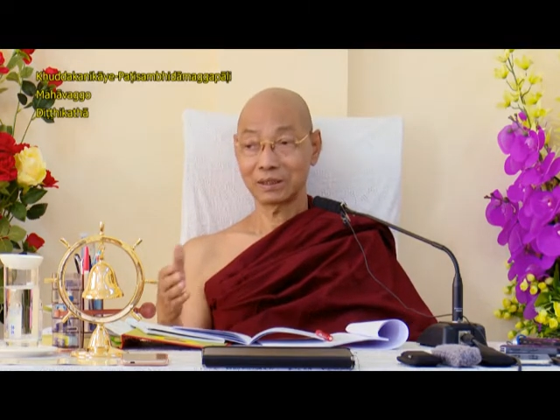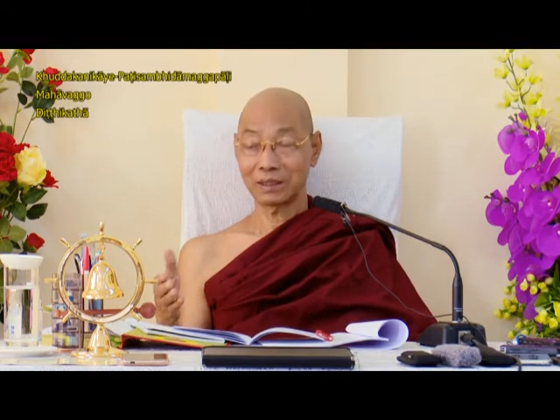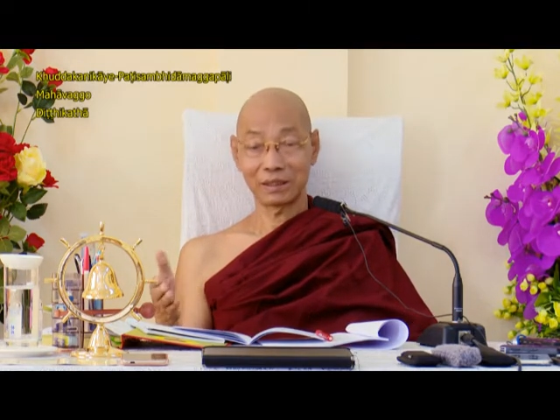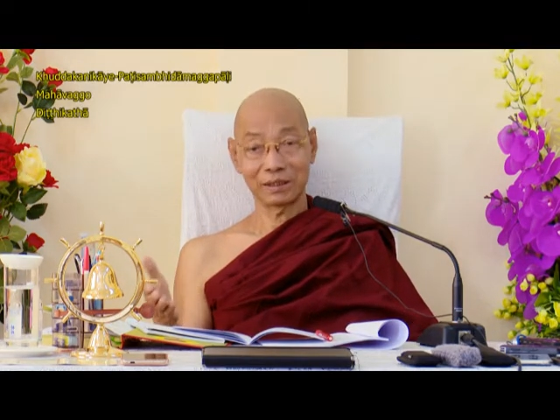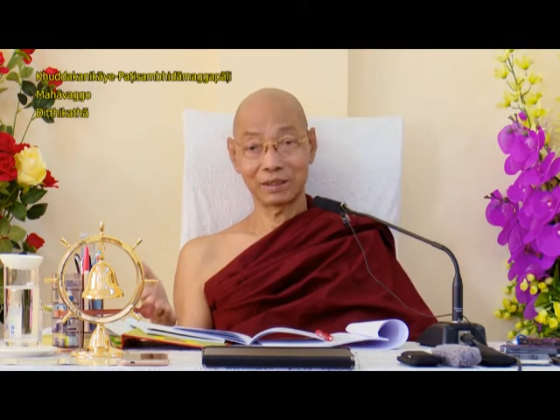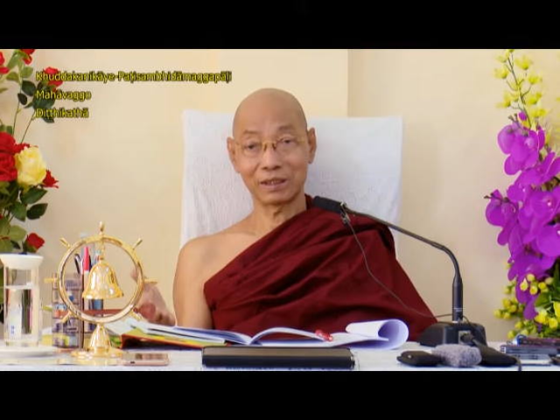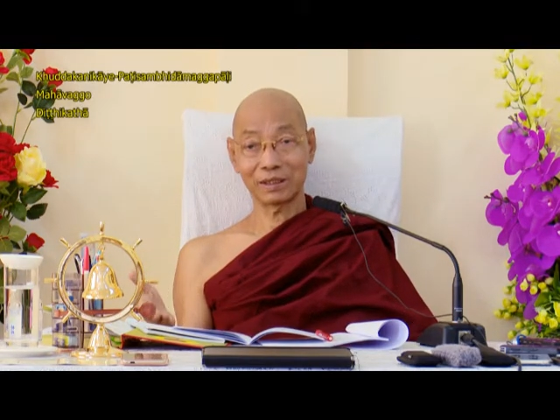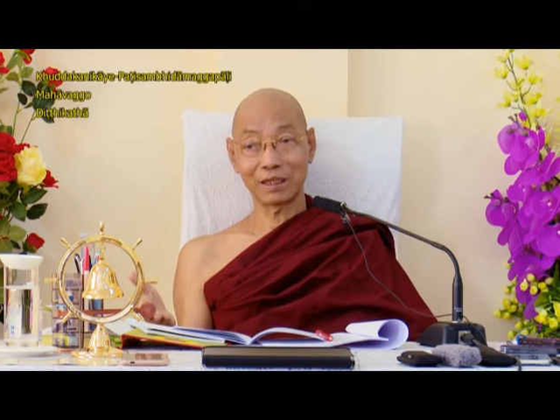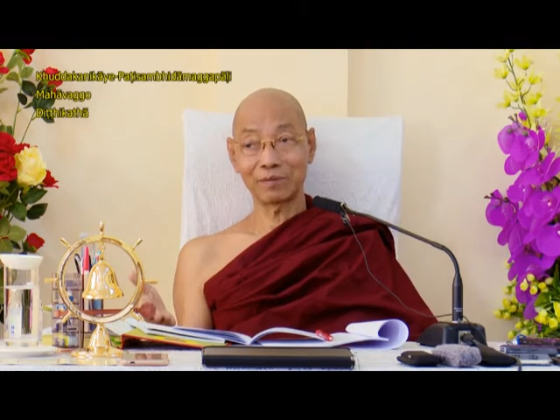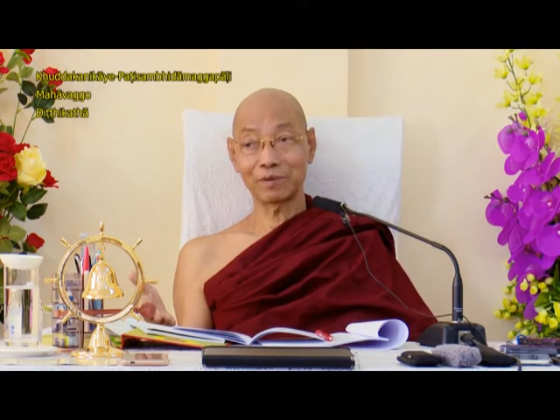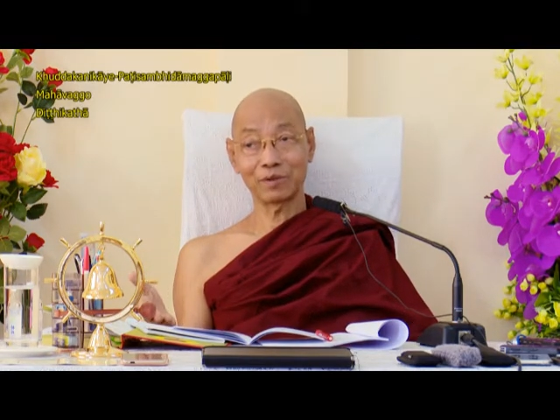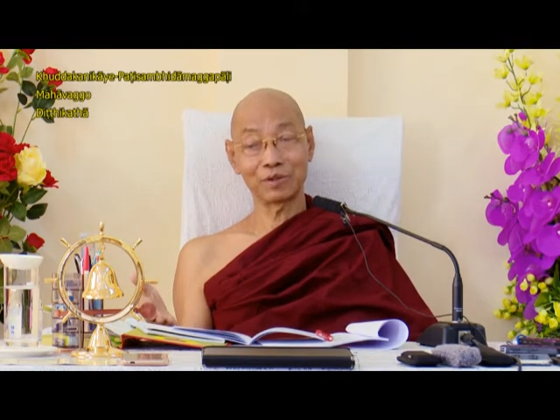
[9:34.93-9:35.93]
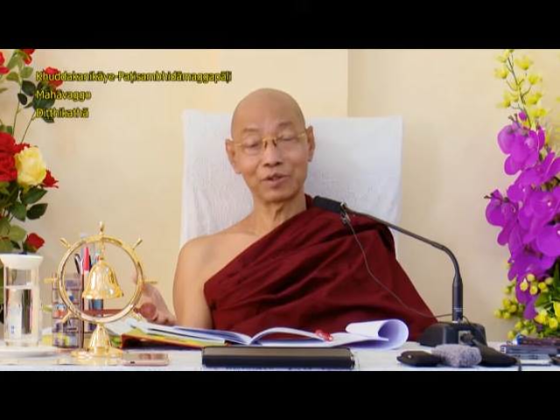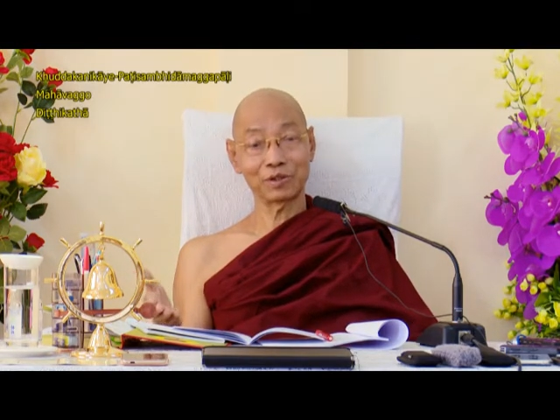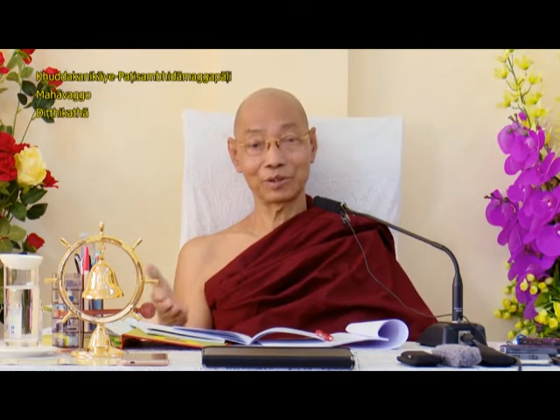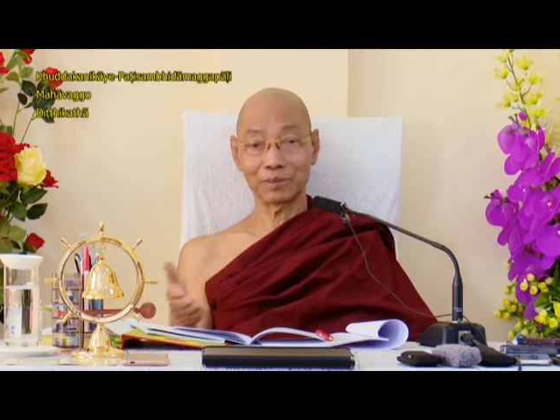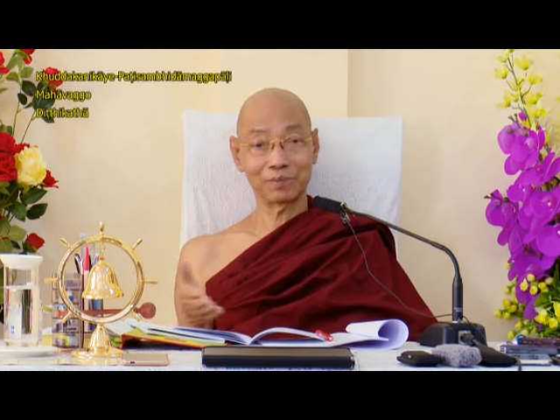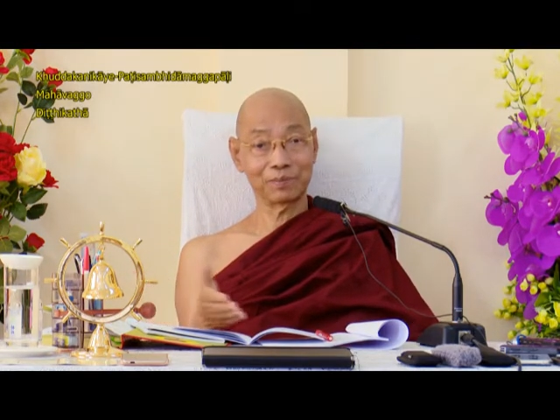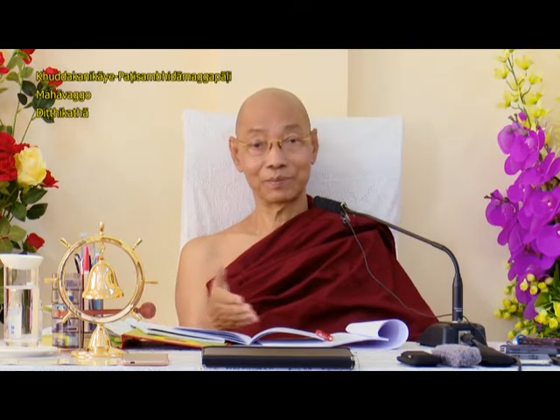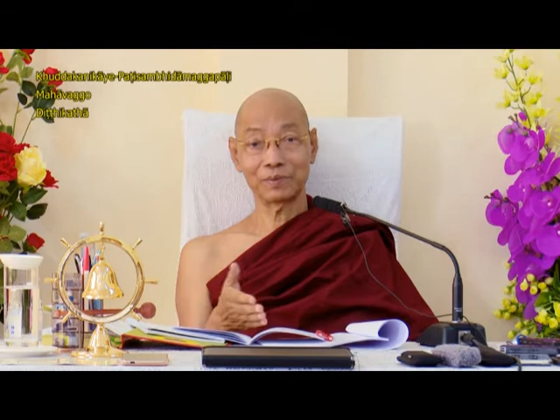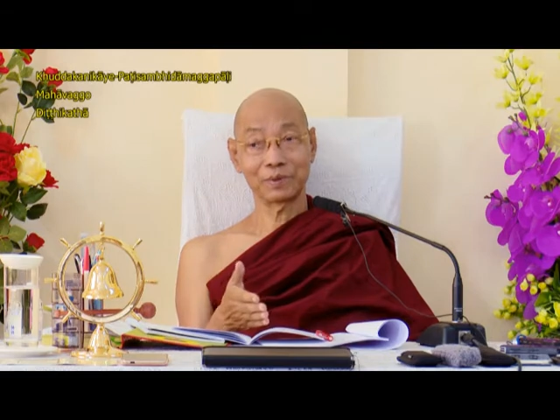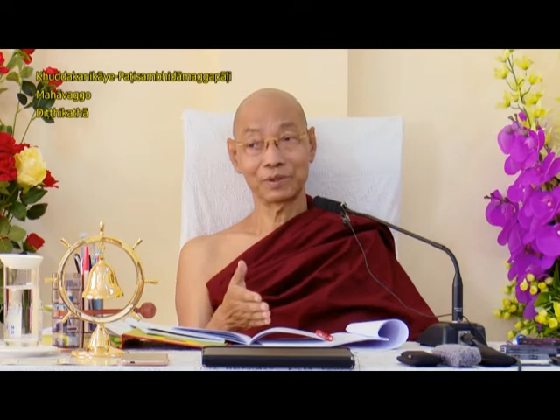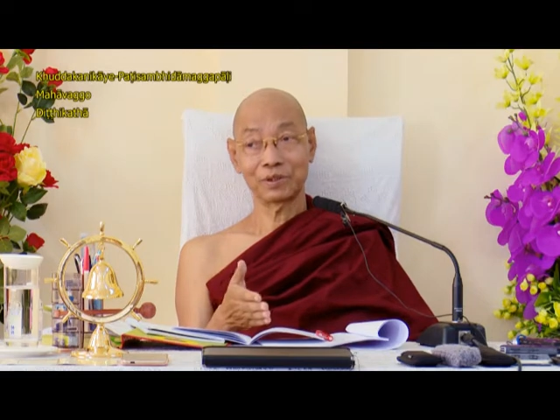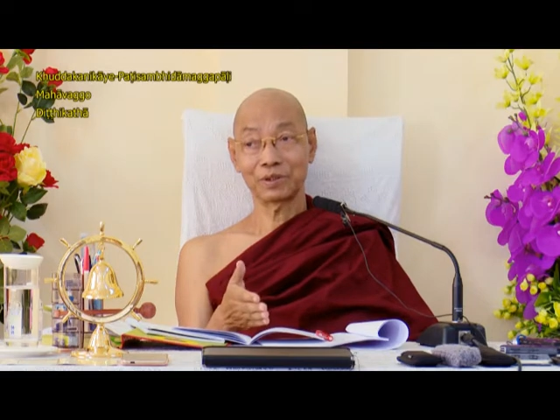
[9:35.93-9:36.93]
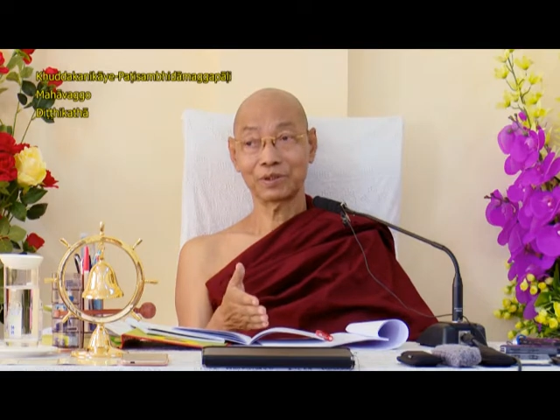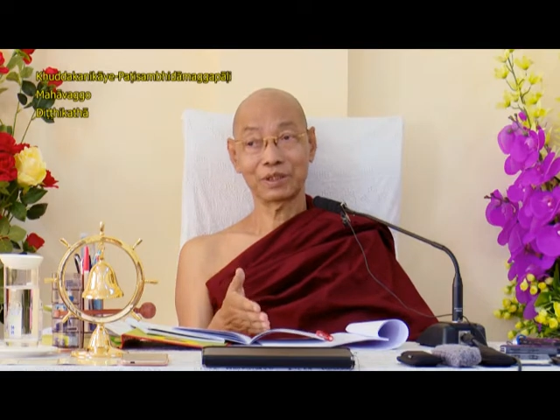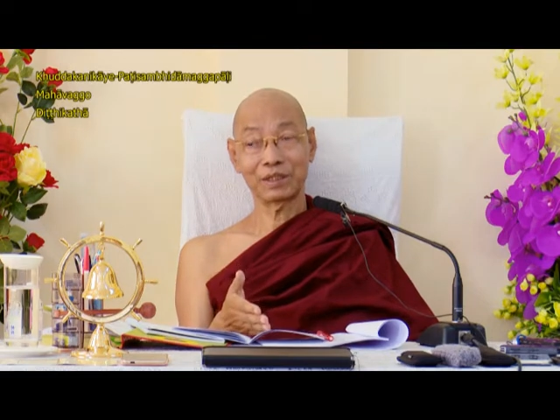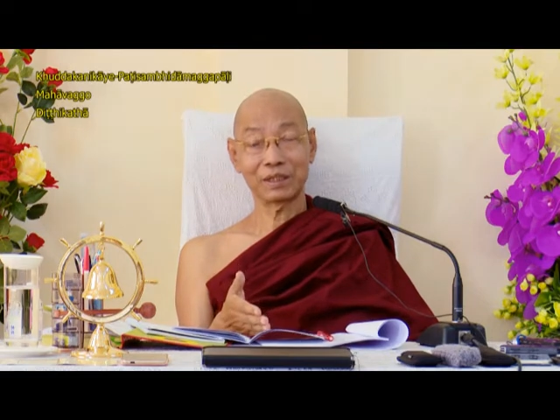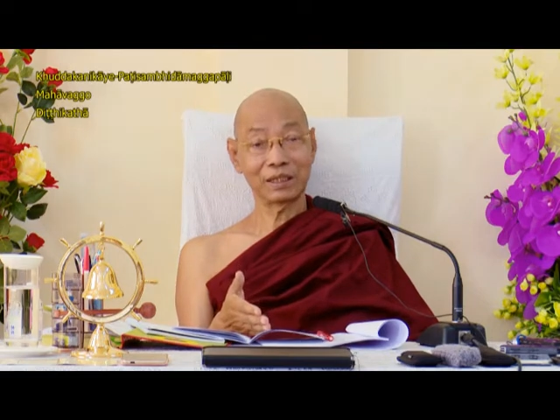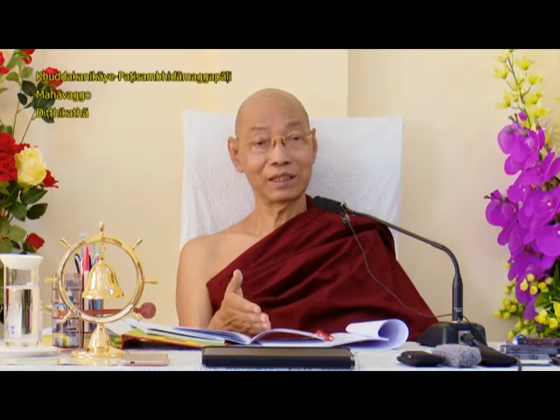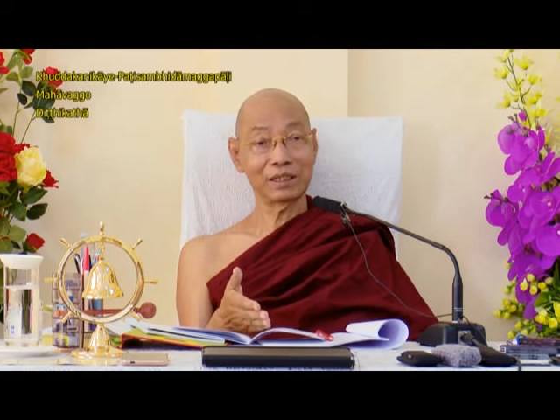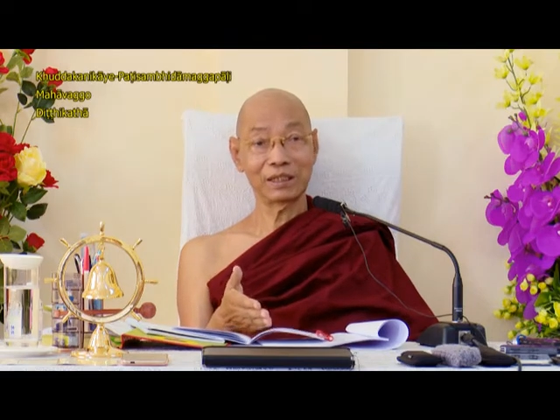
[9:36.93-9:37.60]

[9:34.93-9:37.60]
the disciple is sitting